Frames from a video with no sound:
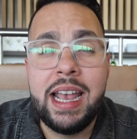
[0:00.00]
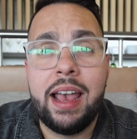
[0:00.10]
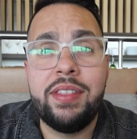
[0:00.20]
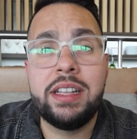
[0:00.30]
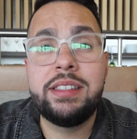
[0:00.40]

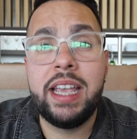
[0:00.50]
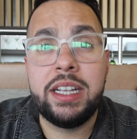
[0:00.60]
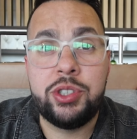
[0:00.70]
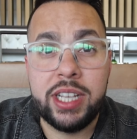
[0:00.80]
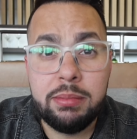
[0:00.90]
and then take
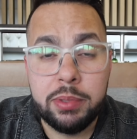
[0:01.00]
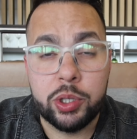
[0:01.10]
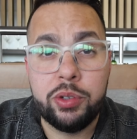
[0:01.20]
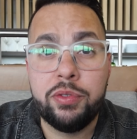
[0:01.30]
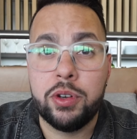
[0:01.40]

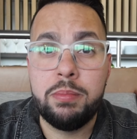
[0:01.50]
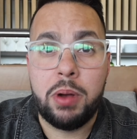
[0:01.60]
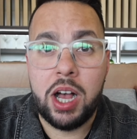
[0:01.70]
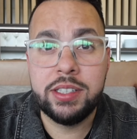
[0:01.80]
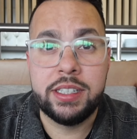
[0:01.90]
JetBlue from
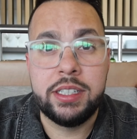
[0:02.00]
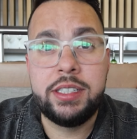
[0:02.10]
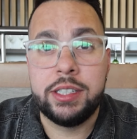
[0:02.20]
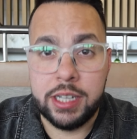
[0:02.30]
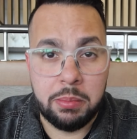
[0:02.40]
Boston
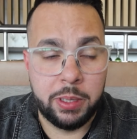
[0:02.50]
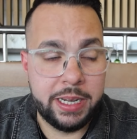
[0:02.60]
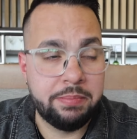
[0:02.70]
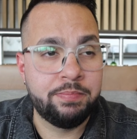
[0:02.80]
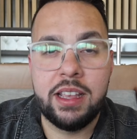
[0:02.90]
to
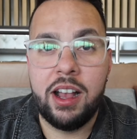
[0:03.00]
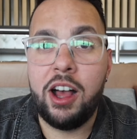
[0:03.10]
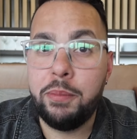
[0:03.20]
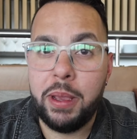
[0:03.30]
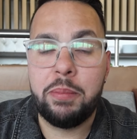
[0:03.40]
Dublin
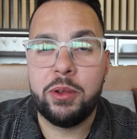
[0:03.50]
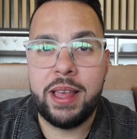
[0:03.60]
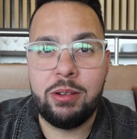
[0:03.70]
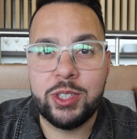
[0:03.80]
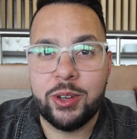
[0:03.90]
on paper,
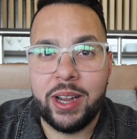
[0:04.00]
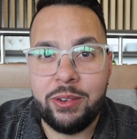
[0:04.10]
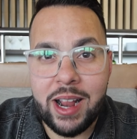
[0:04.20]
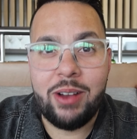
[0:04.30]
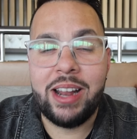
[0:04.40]
that was a great
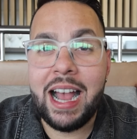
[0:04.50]
route.